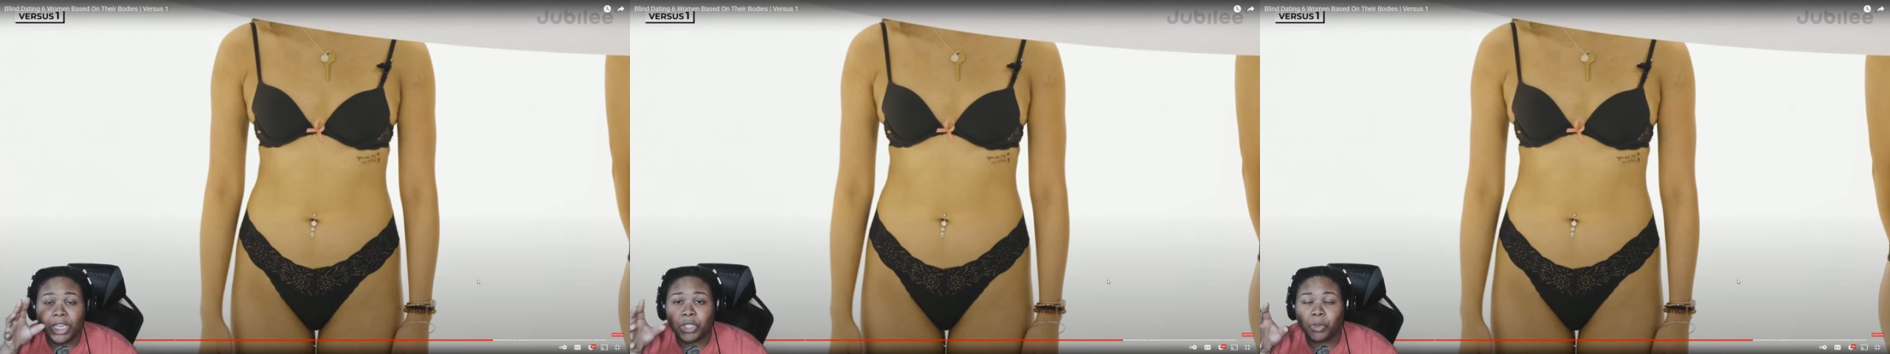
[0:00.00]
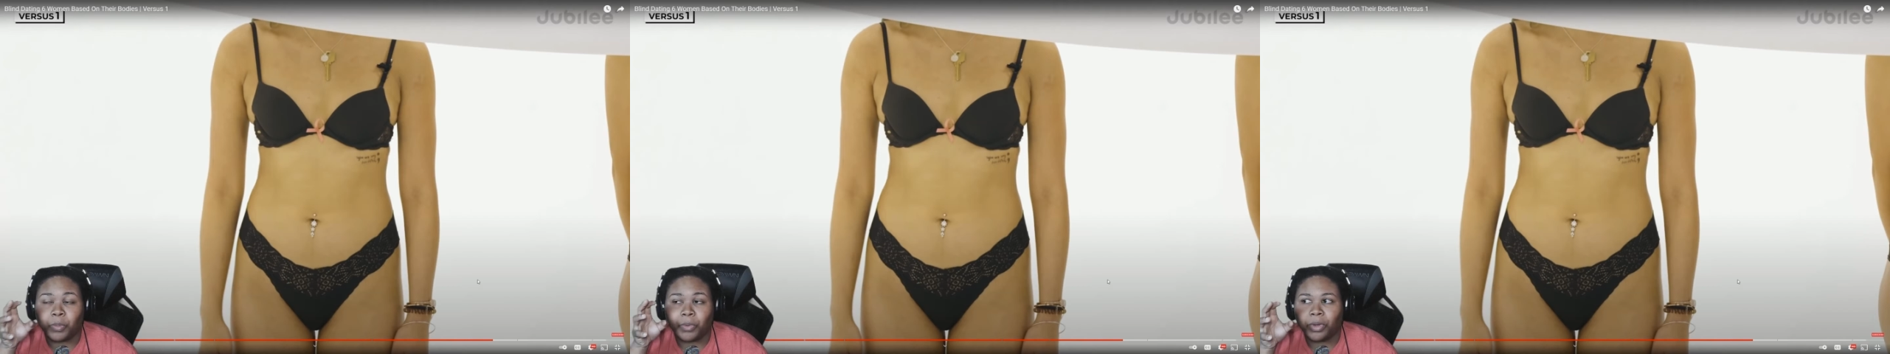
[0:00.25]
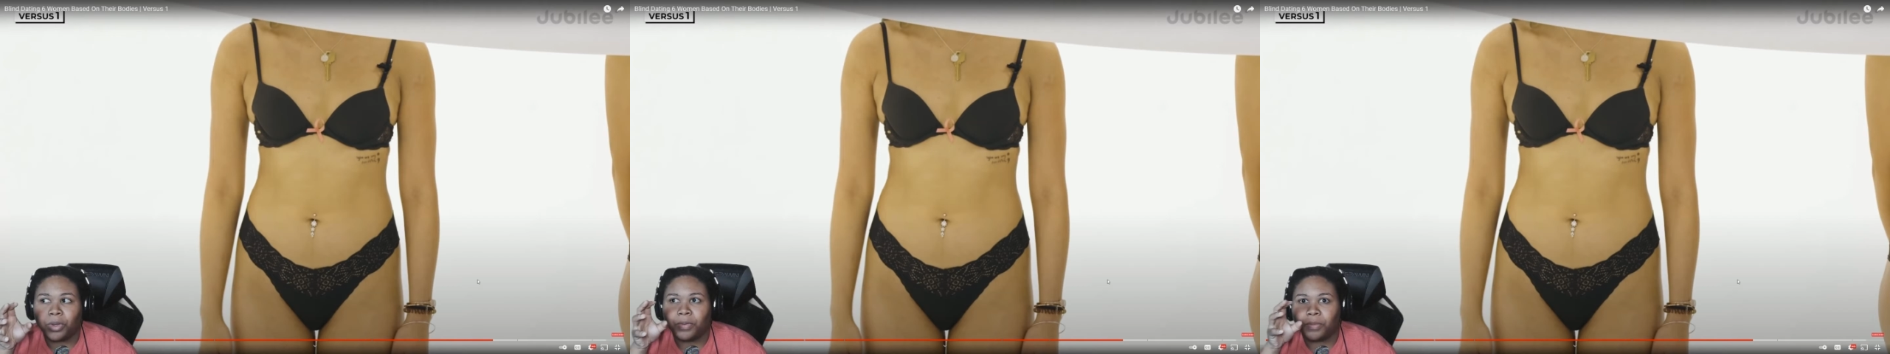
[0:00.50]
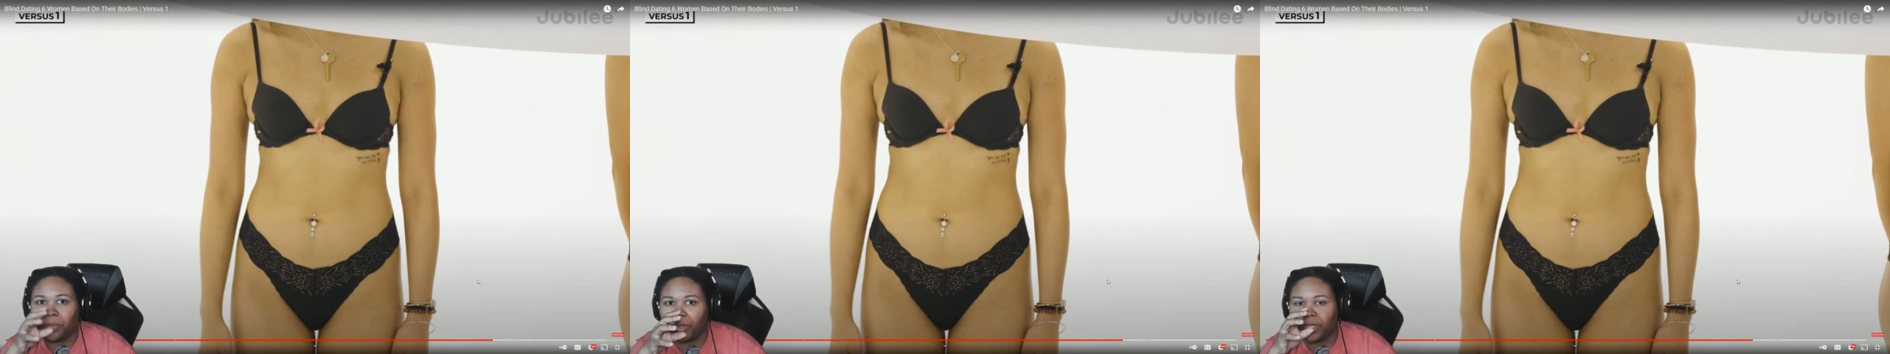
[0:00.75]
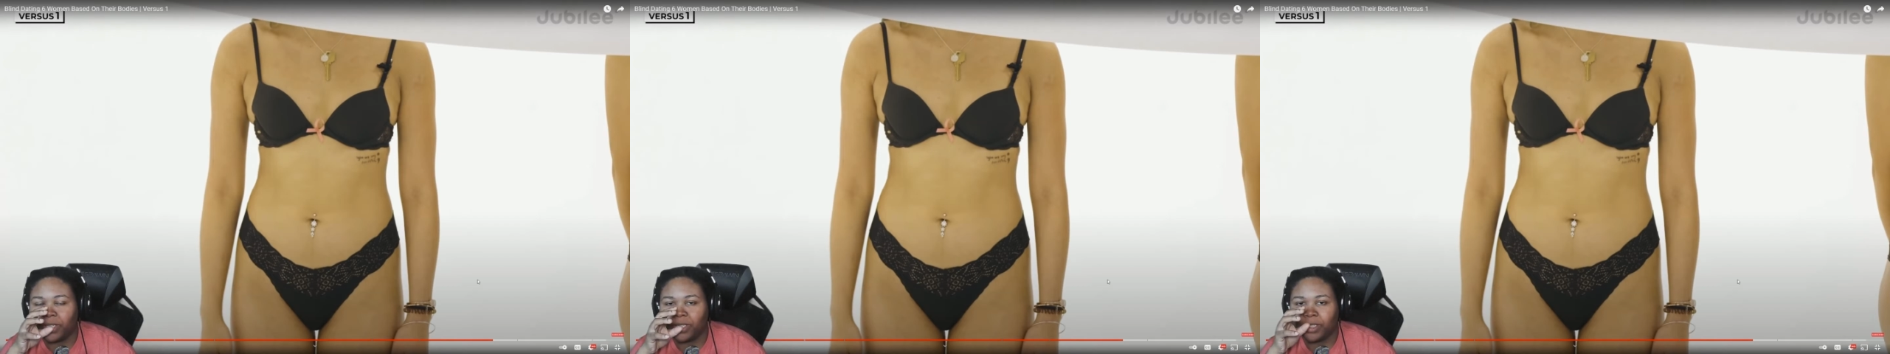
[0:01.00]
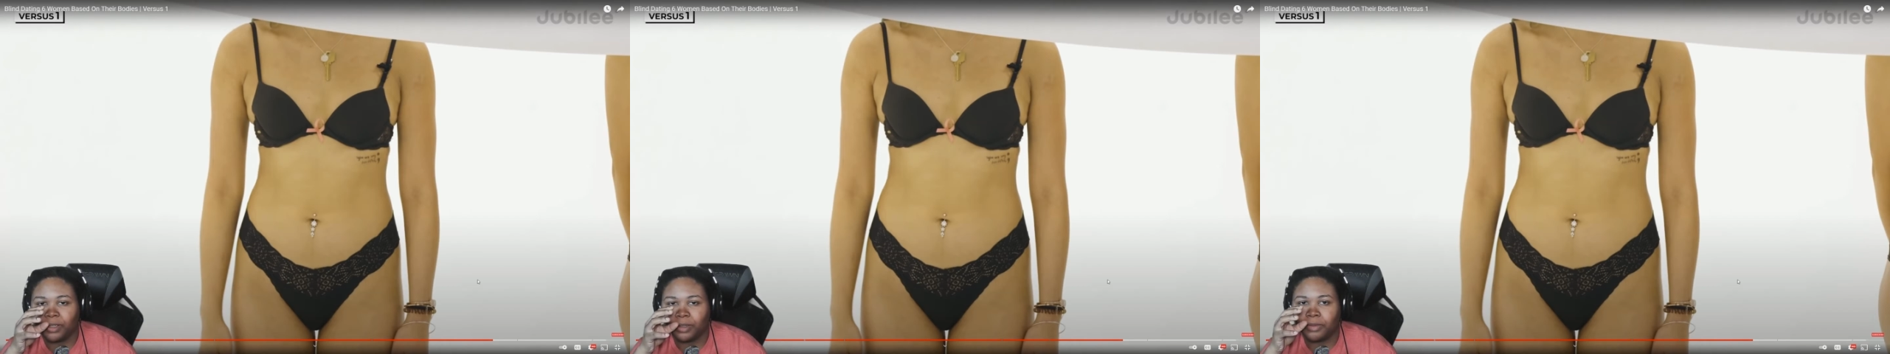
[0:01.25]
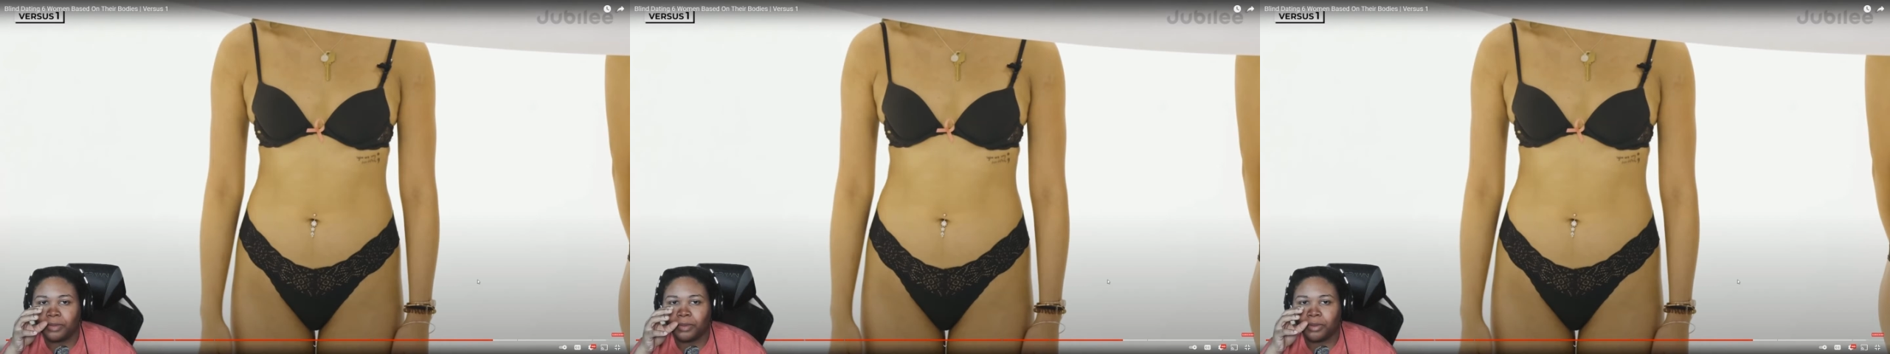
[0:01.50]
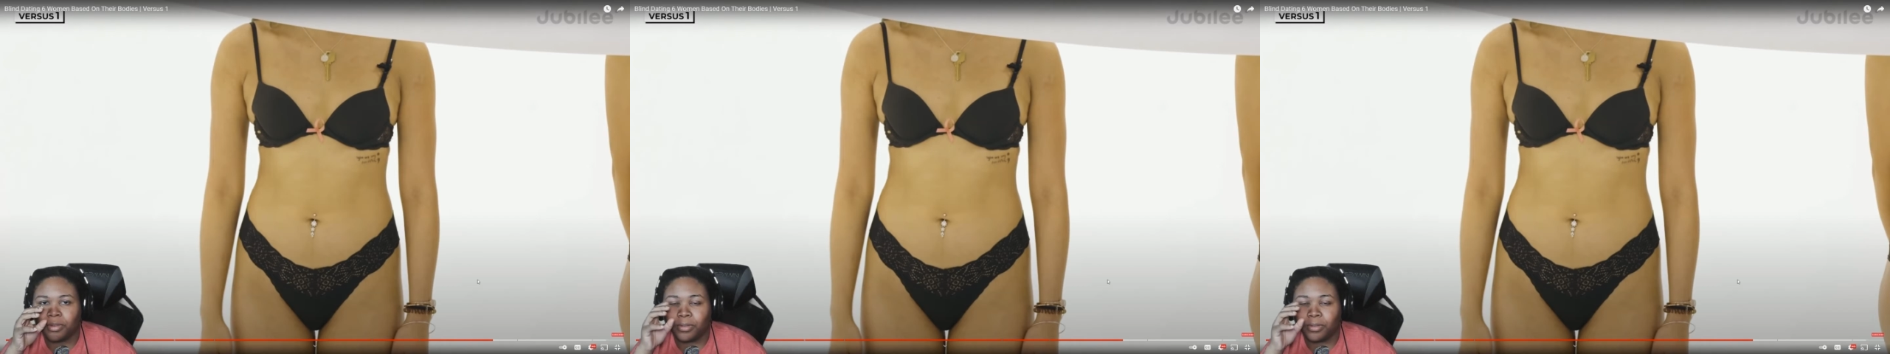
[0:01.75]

is more of what he's looking for.